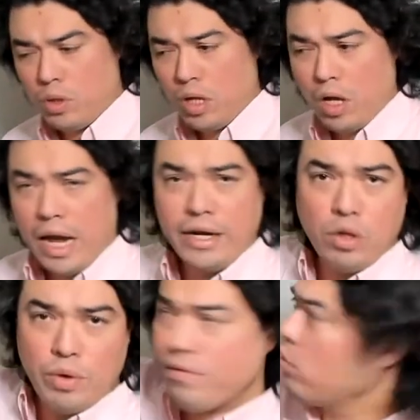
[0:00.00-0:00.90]
I know
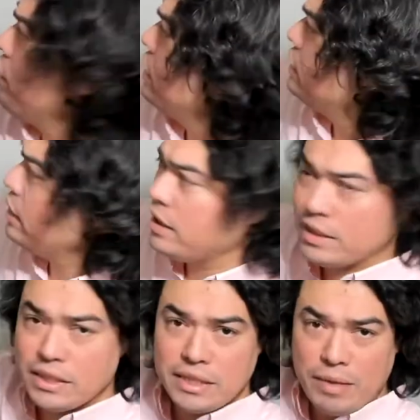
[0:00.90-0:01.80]
we've already seen this
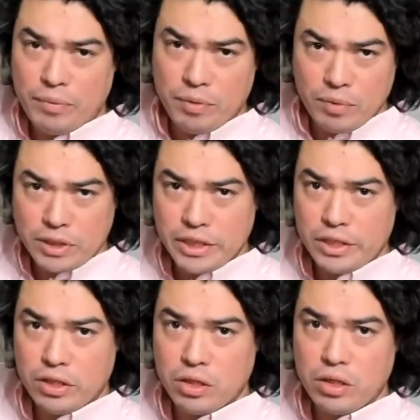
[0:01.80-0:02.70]
example in
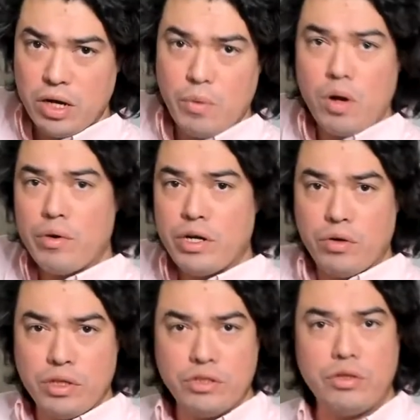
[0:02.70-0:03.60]
particular, and we already know
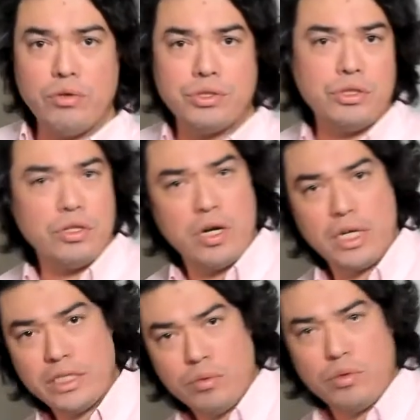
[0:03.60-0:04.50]
the solutions are
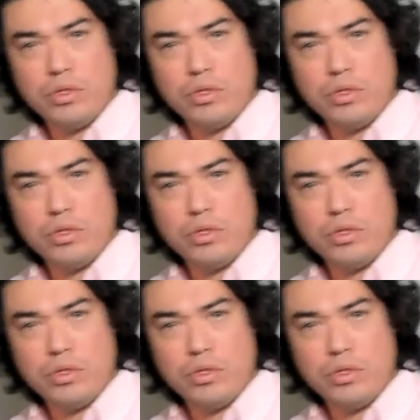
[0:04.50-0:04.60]
x equals